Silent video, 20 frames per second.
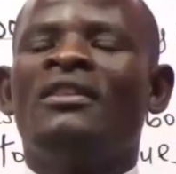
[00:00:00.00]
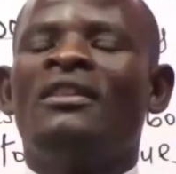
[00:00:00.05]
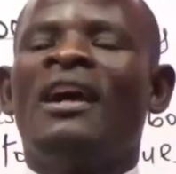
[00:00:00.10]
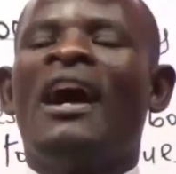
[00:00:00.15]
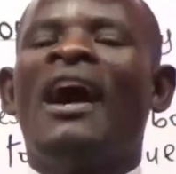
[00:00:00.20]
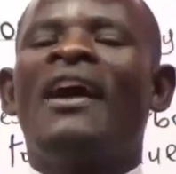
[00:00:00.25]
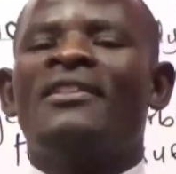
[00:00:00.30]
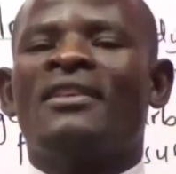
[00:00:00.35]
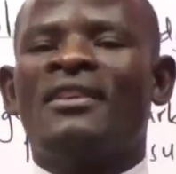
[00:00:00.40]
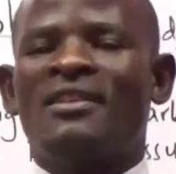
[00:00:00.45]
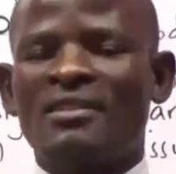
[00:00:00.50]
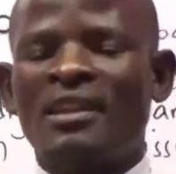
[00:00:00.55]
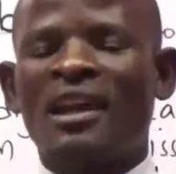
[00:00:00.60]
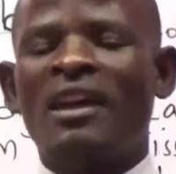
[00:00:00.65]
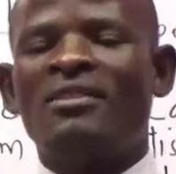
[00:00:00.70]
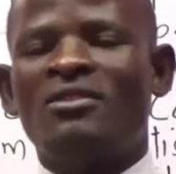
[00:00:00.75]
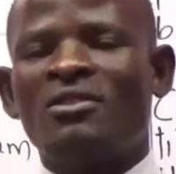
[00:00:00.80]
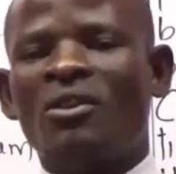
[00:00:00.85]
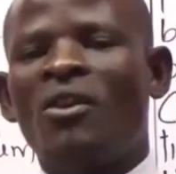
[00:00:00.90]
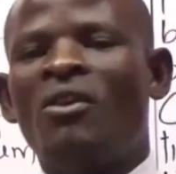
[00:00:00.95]
as a
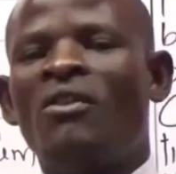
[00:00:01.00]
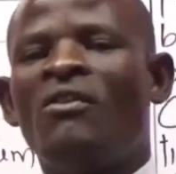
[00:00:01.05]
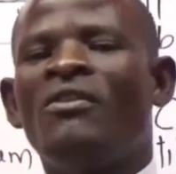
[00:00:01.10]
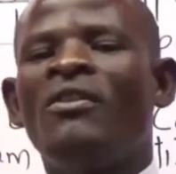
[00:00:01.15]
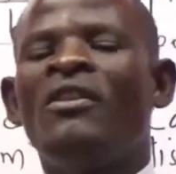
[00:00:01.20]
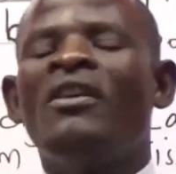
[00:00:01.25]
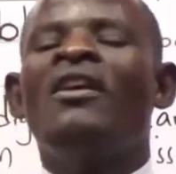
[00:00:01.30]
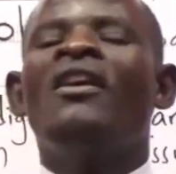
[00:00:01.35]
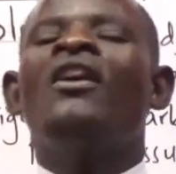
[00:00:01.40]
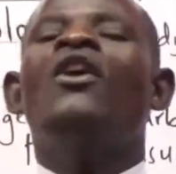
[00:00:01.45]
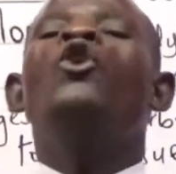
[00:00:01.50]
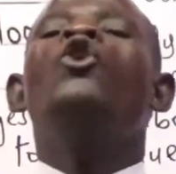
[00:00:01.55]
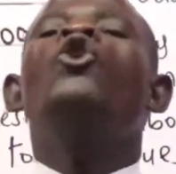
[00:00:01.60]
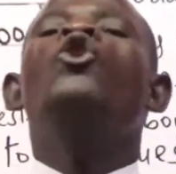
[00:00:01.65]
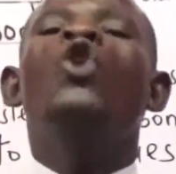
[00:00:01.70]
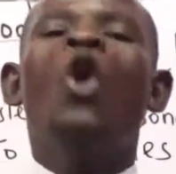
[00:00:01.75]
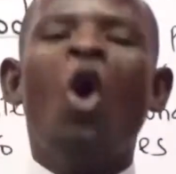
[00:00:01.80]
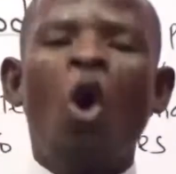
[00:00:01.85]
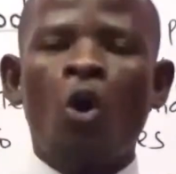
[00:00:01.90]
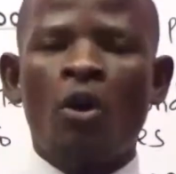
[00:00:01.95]
result of
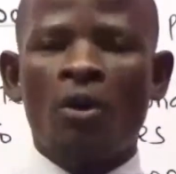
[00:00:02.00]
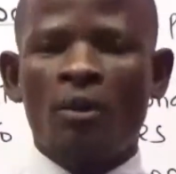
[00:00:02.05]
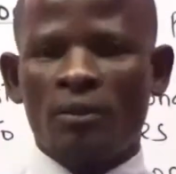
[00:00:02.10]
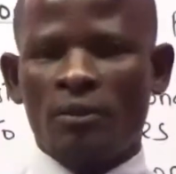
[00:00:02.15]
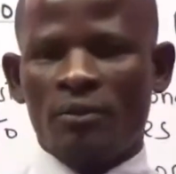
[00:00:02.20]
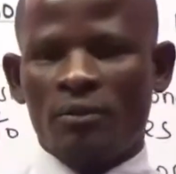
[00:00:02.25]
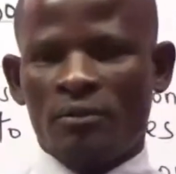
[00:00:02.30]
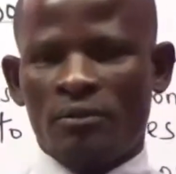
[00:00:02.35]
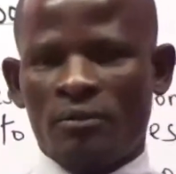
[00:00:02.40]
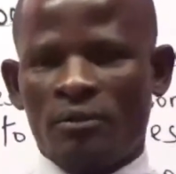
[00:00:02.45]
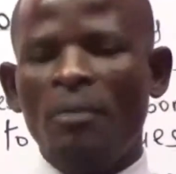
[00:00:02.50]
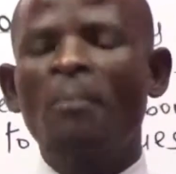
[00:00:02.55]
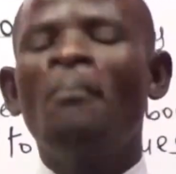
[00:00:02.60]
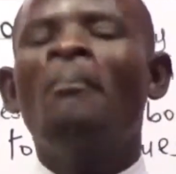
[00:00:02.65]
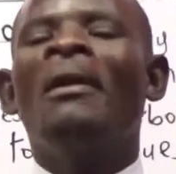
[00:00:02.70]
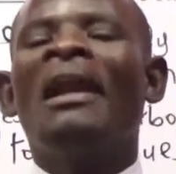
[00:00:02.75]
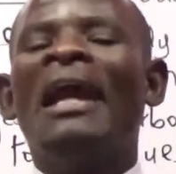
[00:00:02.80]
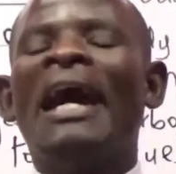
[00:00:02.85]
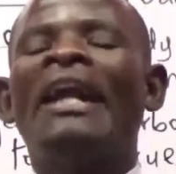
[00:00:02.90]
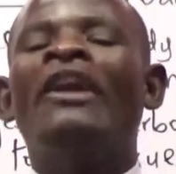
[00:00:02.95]
low
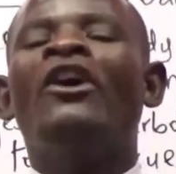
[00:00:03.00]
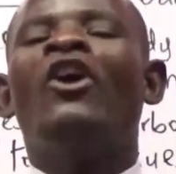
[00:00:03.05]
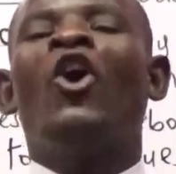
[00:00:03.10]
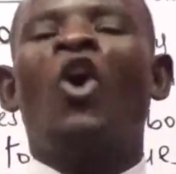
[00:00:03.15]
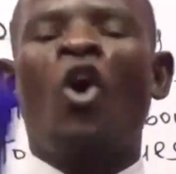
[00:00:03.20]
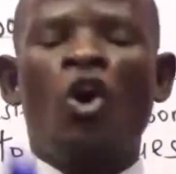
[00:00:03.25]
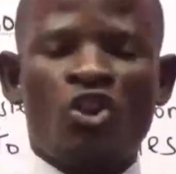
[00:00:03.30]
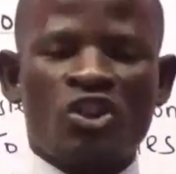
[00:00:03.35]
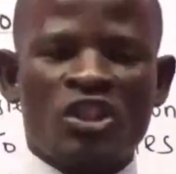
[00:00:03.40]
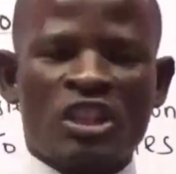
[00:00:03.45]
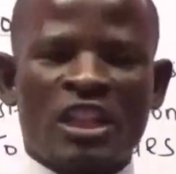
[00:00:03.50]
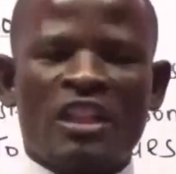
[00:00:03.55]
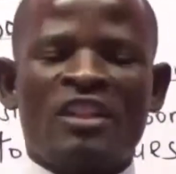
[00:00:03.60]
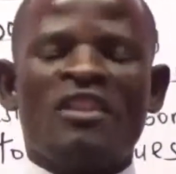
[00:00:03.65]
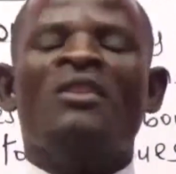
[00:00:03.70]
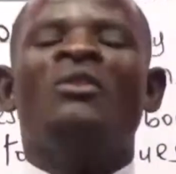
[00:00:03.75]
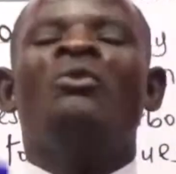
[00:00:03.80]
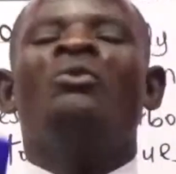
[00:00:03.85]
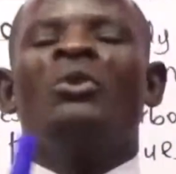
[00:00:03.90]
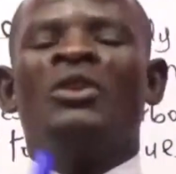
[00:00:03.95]
blood
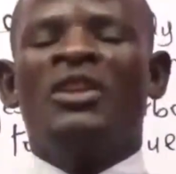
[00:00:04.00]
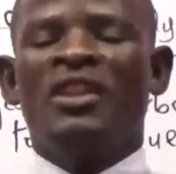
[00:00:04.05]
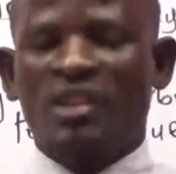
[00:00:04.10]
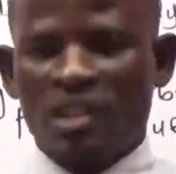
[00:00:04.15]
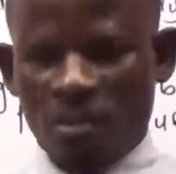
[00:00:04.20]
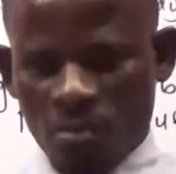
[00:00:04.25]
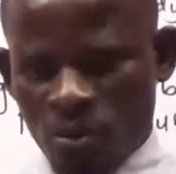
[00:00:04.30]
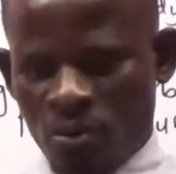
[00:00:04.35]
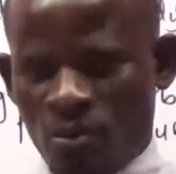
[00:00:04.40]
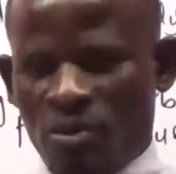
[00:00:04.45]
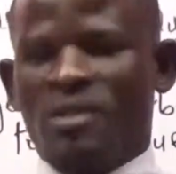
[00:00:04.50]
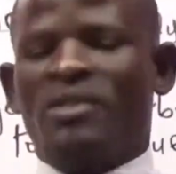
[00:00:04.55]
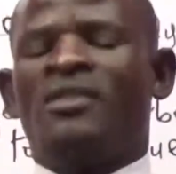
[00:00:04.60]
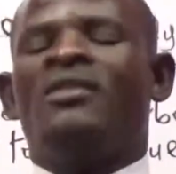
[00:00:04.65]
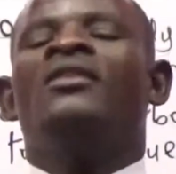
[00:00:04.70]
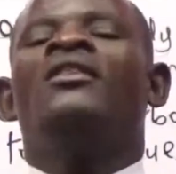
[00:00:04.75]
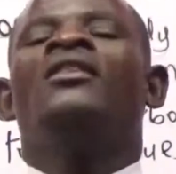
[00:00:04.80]
content within the body.